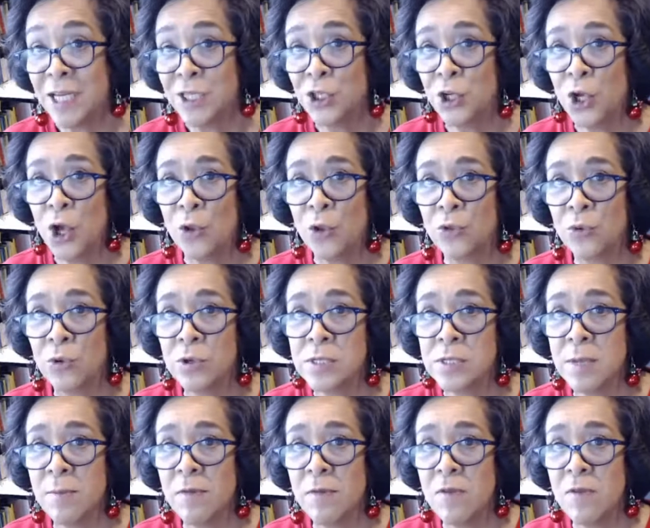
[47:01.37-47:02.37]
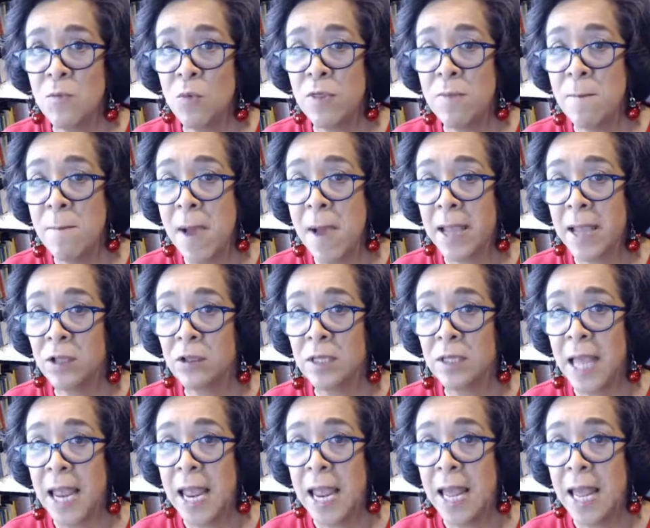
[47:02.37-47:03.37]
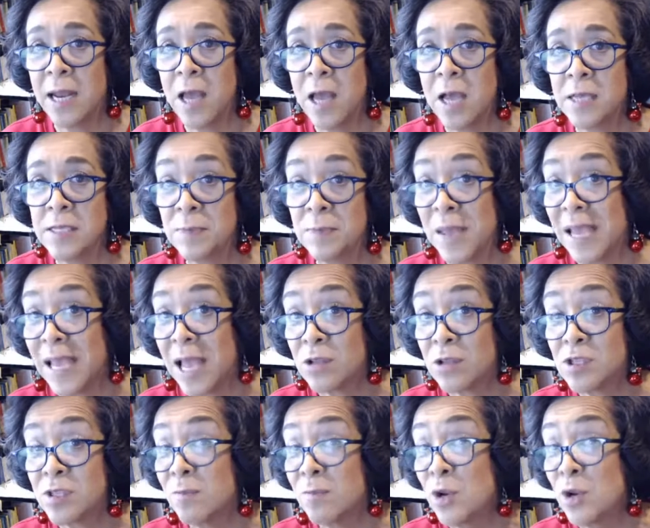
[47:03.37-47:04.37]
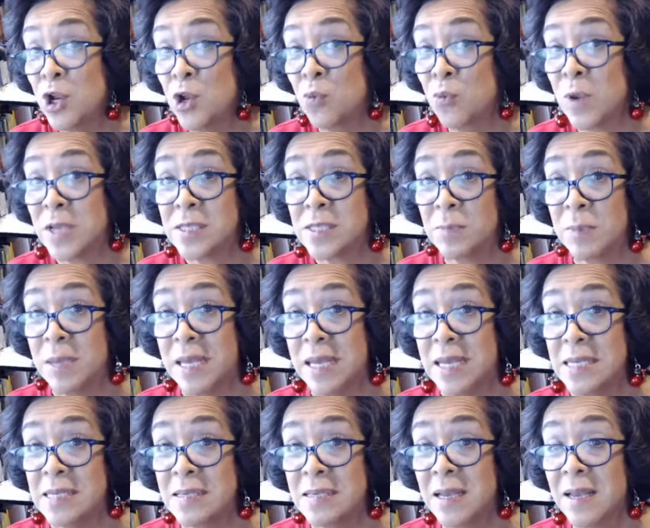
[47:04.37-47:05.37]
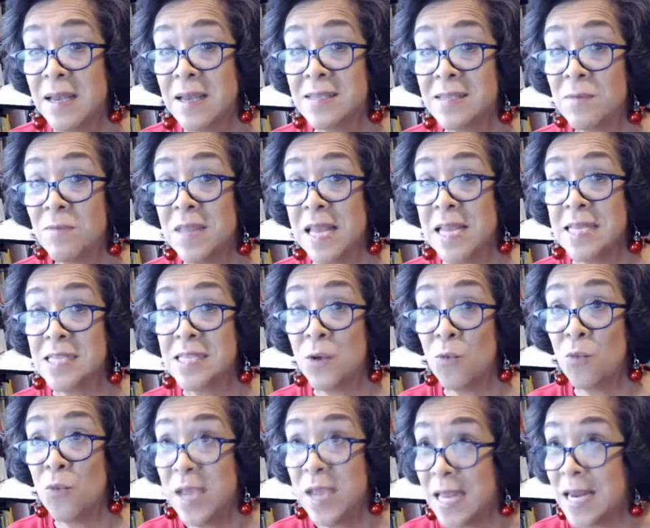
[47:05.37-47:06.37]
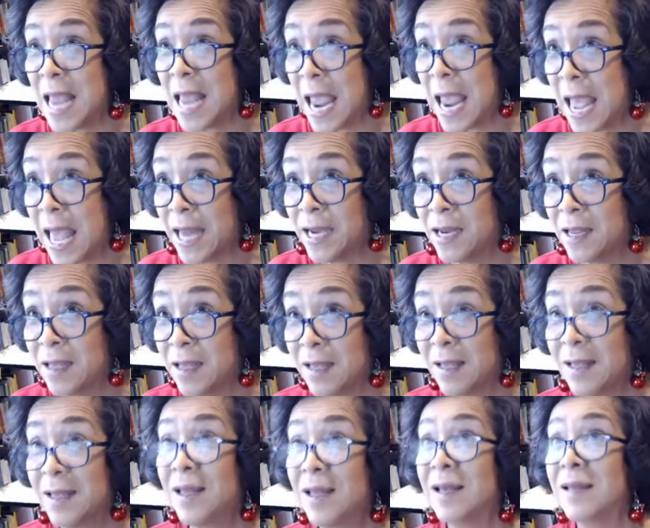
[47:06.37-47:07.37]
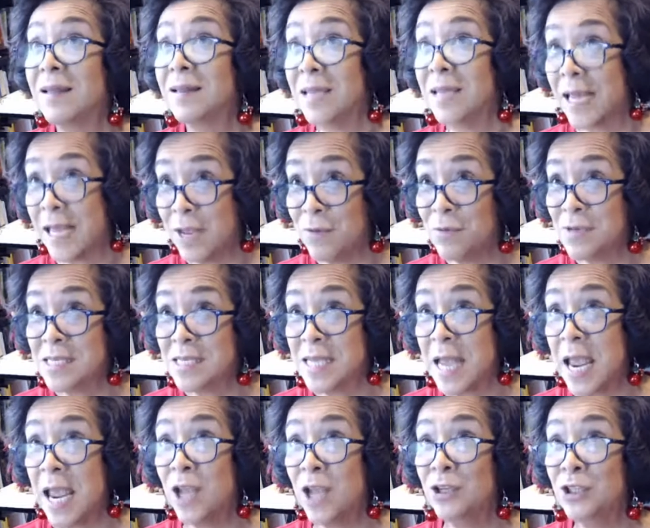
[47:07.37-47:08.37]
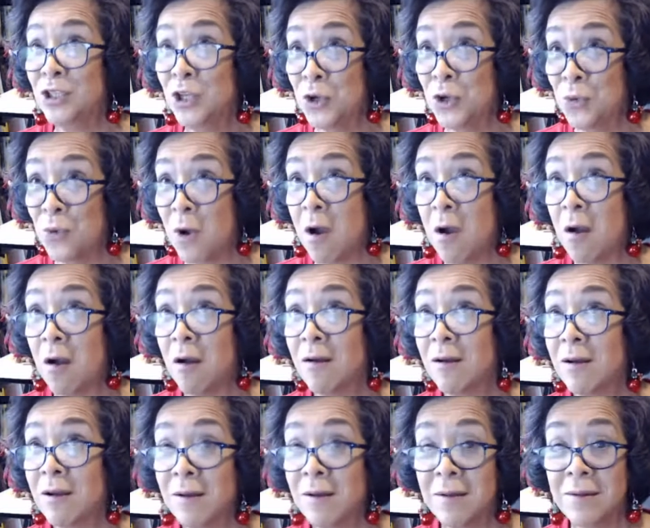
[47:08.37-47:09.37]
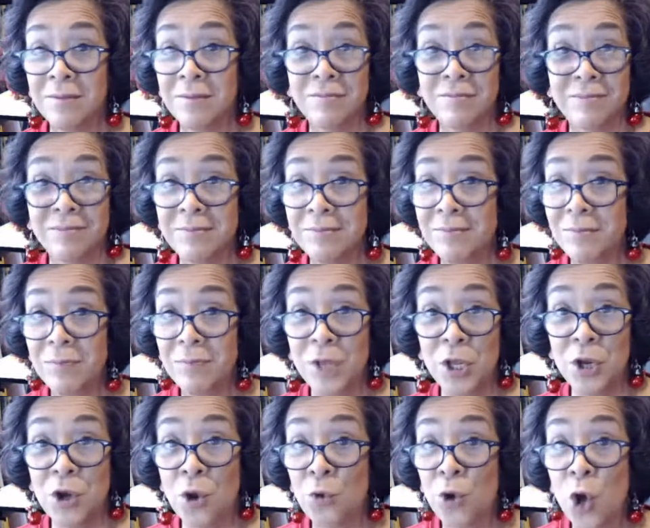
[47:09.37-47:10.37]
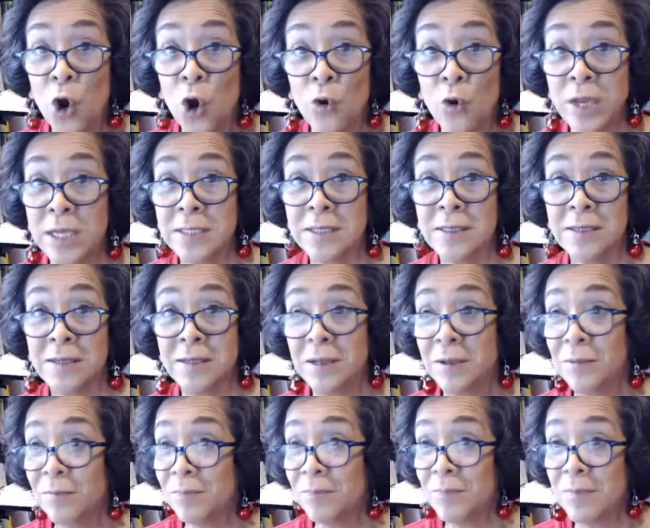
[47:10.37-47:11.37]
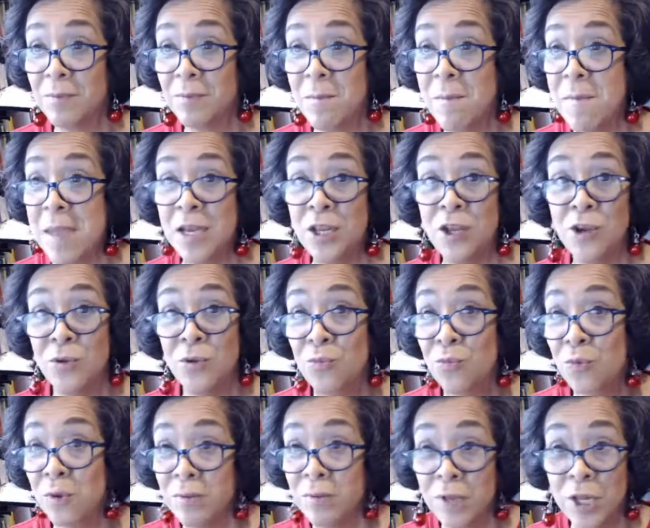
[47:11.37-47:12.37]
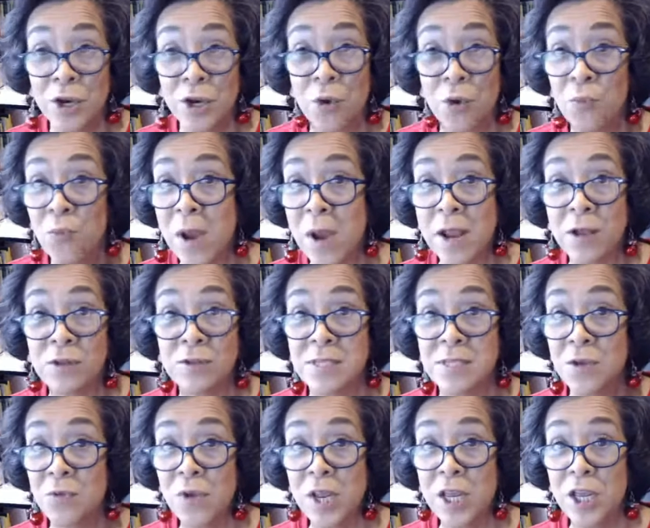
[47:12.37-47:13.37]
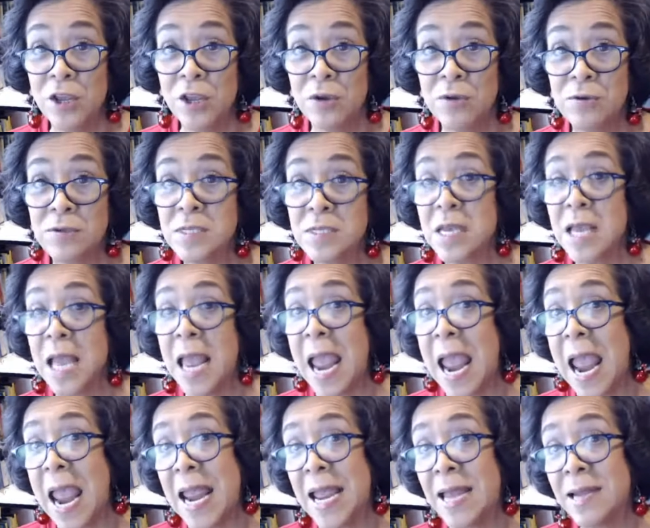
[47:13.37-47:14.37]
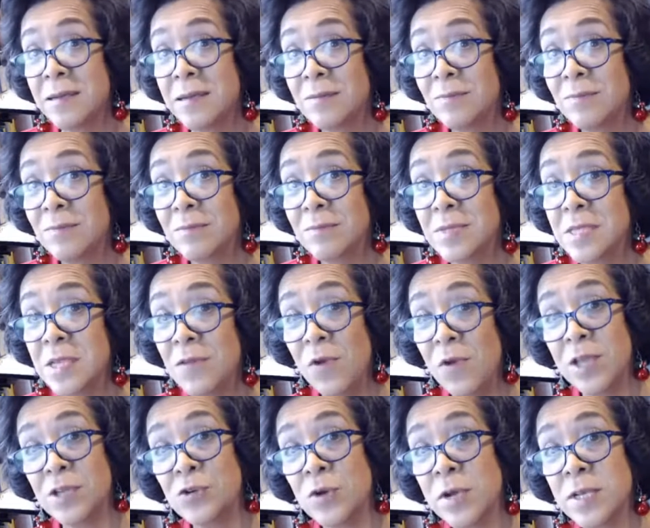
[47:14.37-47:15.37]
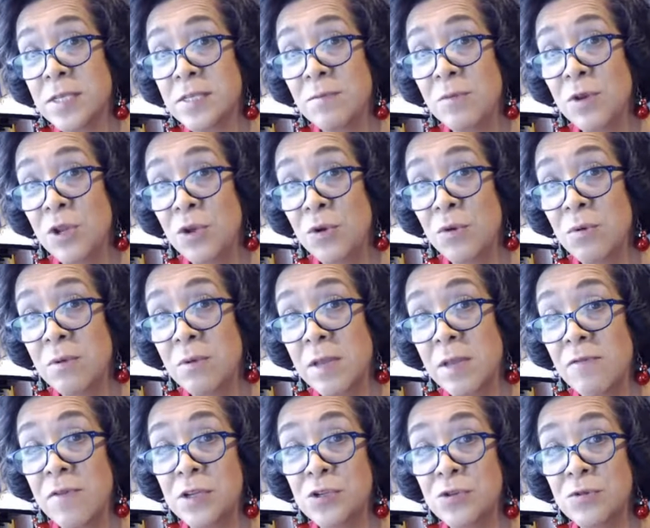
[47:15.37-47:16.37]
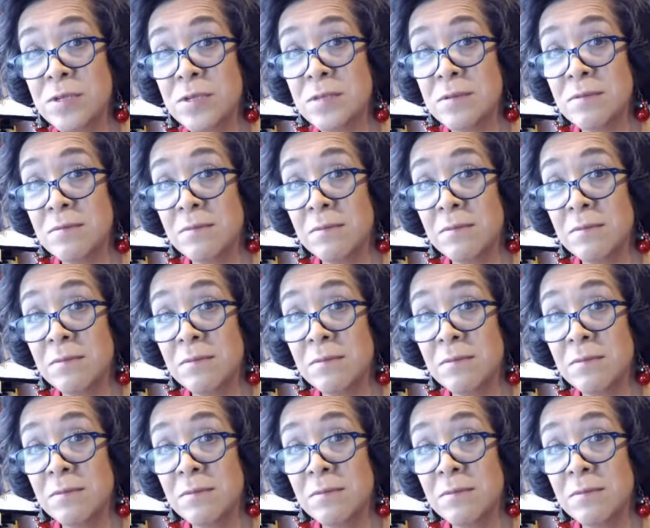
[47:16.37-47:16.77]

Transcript: to go through some of them with Michael and us pick out some new recipes, some things that we can add, like he was saying, to our, current menu, rounds that we use, and see if we can try some new adventurous